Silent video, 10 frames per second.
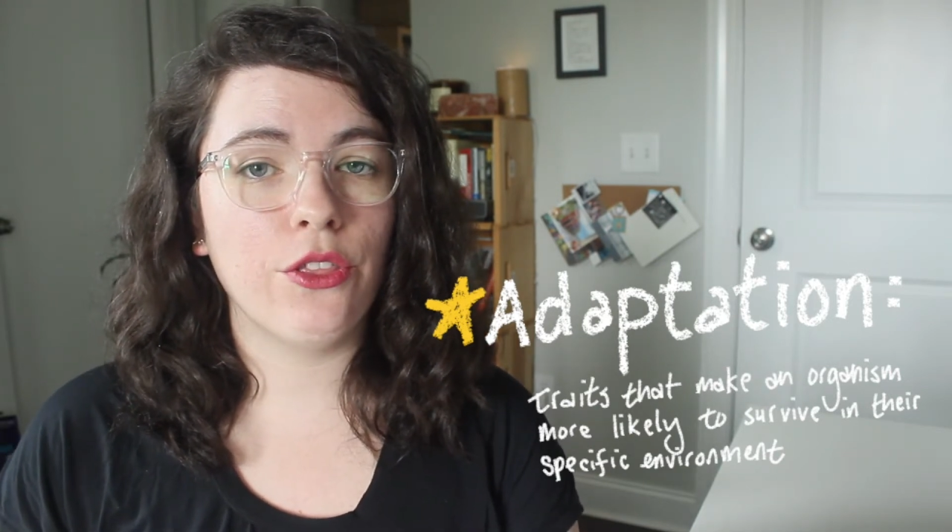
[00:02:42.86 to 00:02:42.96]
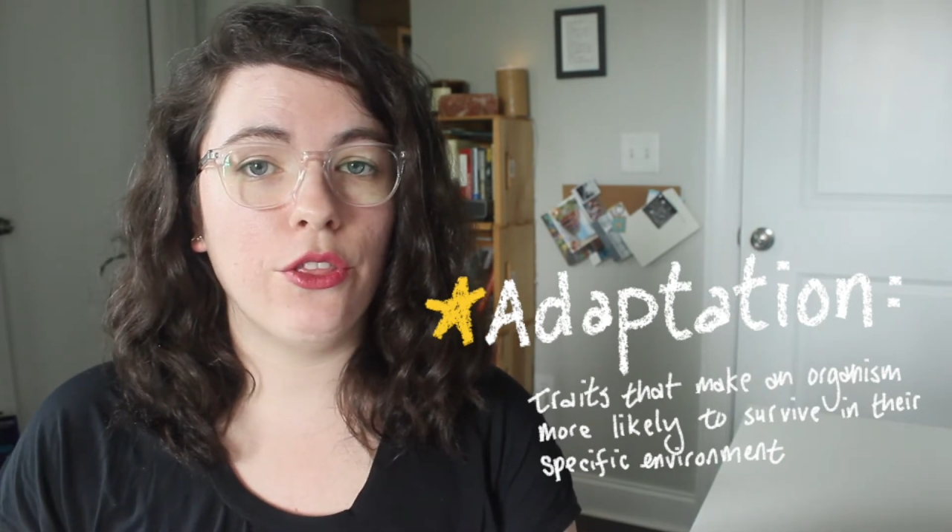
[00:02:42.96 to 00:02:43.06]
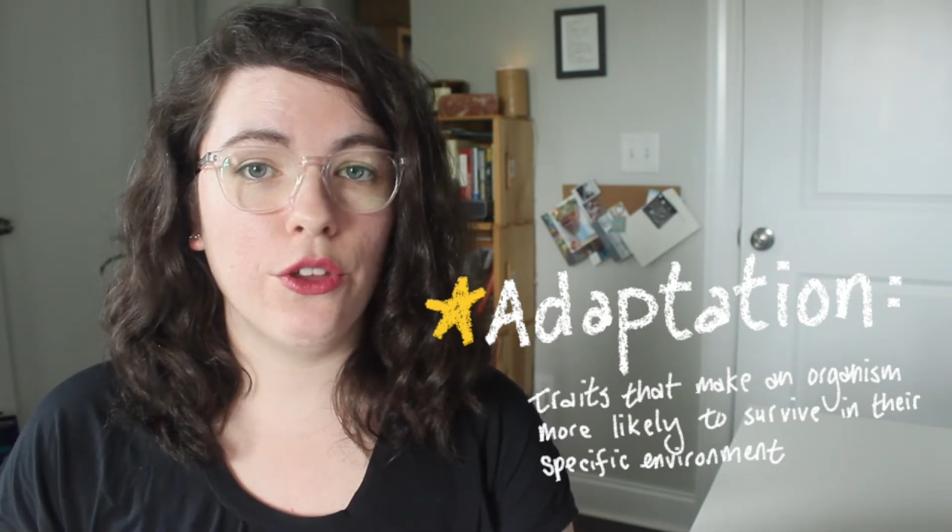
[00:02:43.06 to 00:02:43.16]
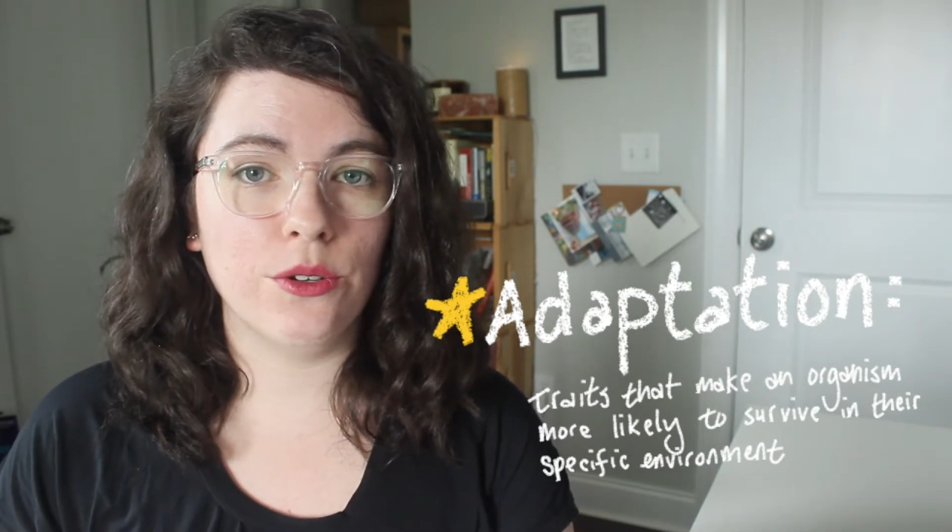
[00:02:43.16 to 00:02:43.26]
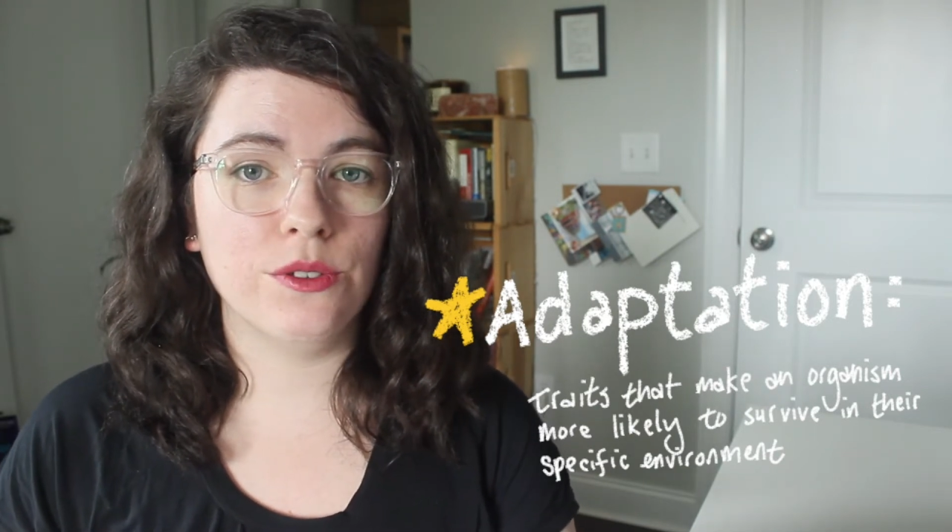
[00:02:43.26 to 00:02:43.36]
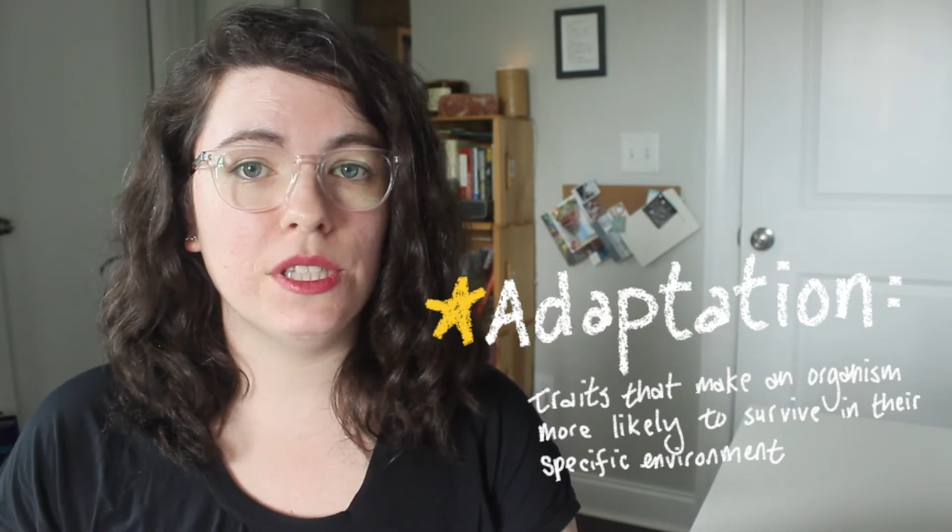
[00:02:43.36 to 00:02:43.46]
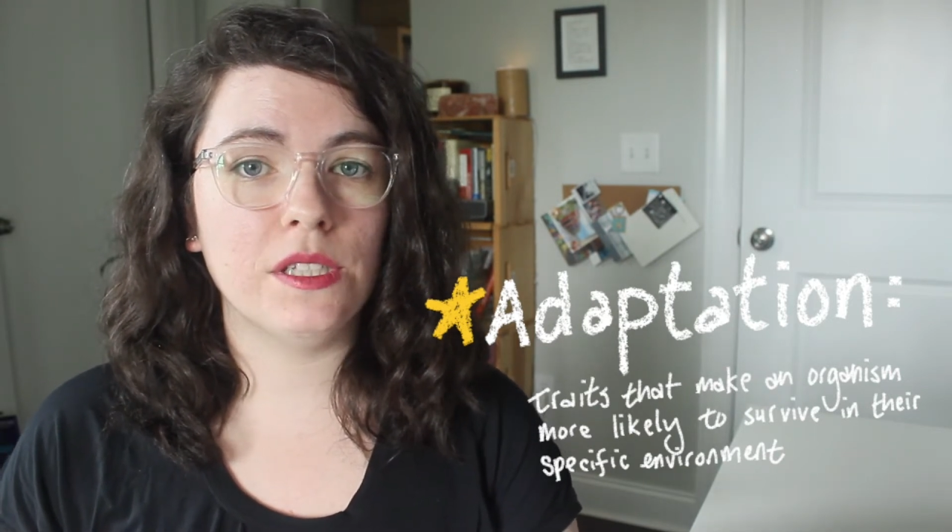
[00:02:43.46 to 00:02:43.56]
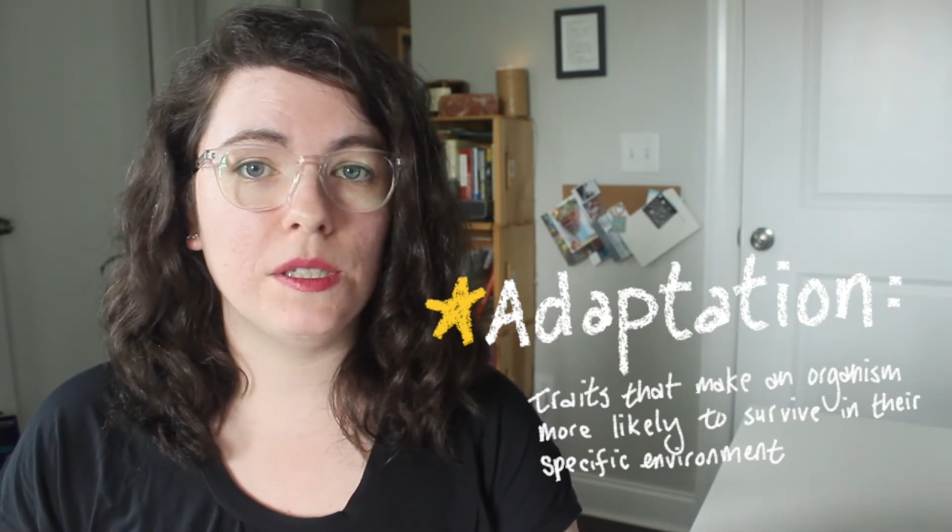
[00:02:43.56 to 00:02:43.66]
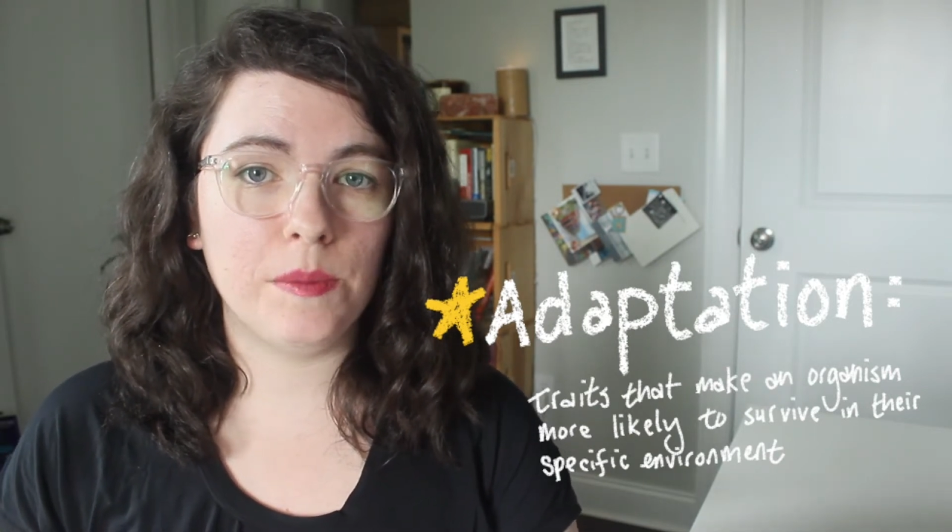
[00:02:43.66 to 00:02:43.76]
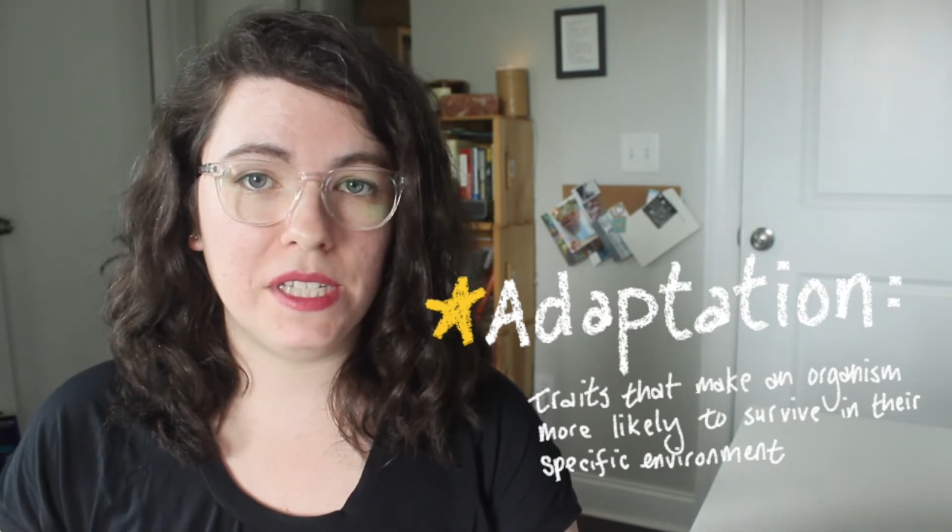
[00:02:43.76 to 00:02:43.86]
those
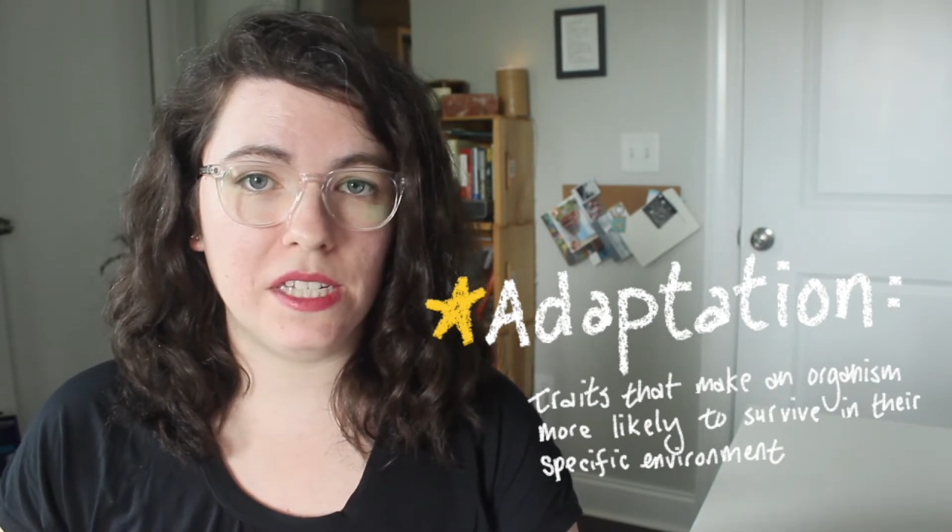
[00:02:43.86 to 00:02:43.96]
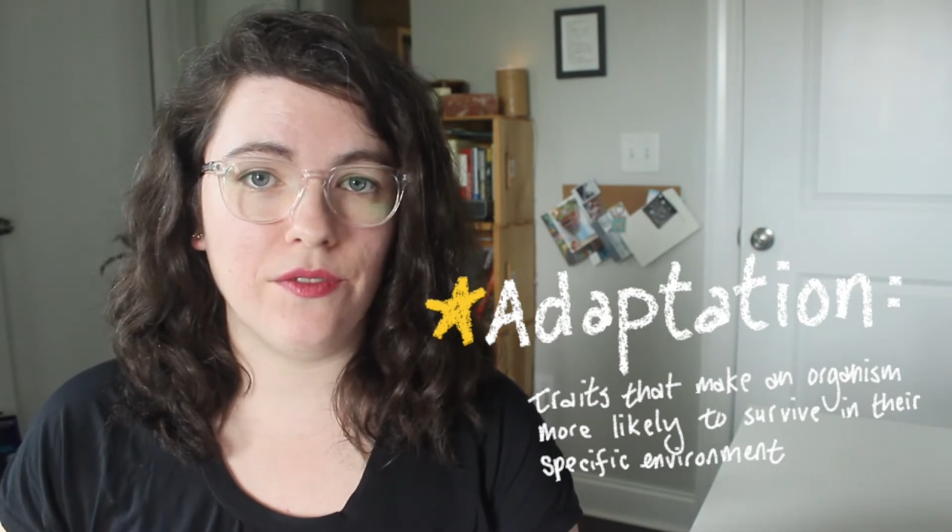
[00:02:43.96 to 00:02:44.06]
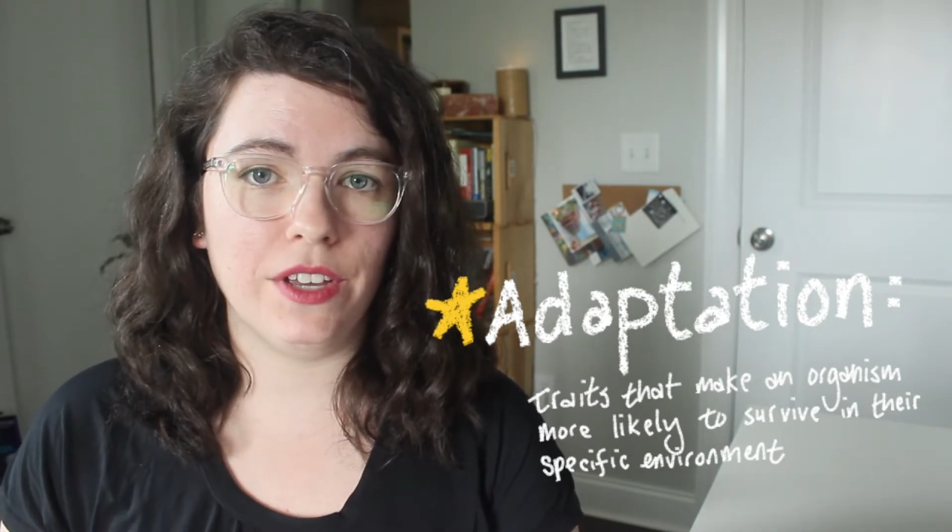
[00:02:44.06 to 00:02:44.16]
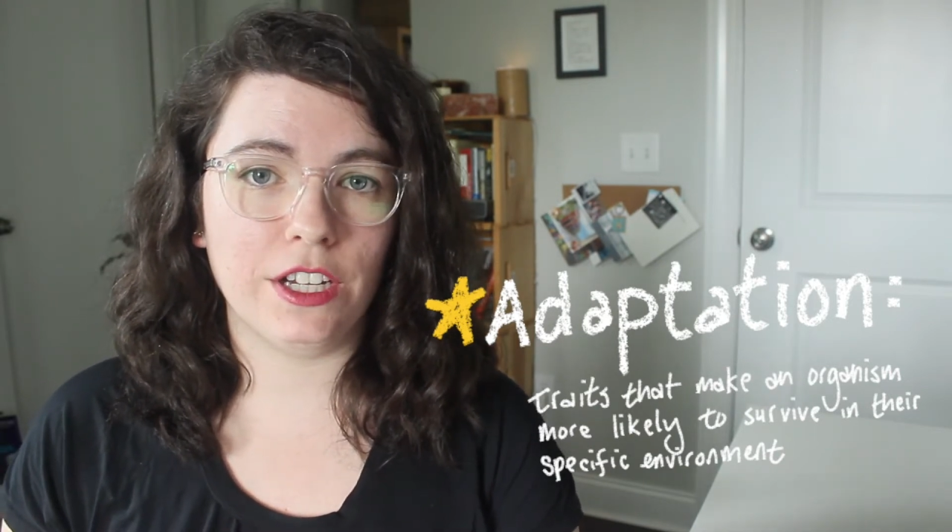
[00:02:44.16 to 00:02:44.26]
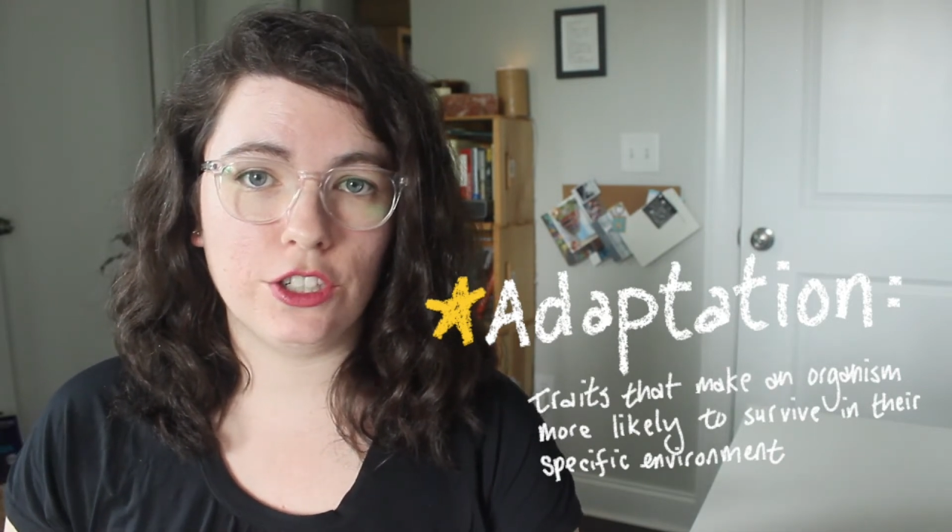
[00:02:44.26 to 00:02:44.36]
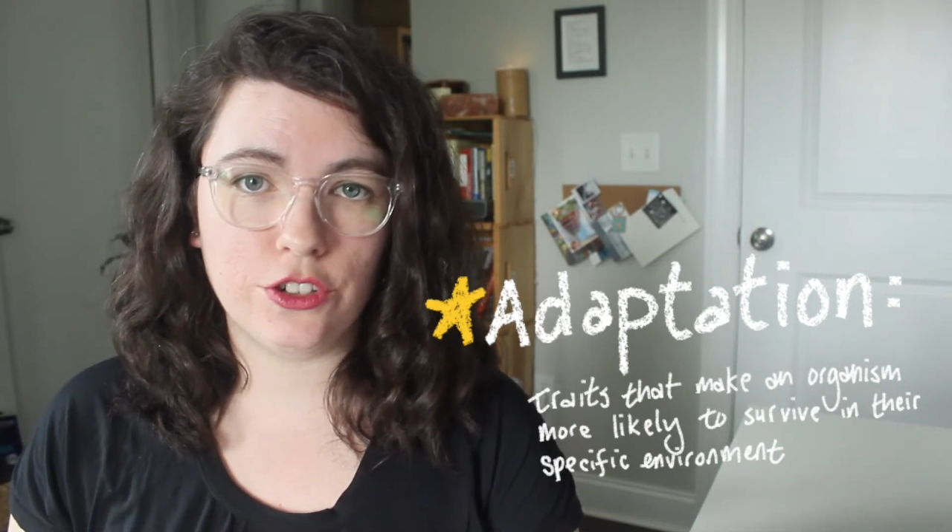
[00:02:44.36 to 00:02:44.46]
specific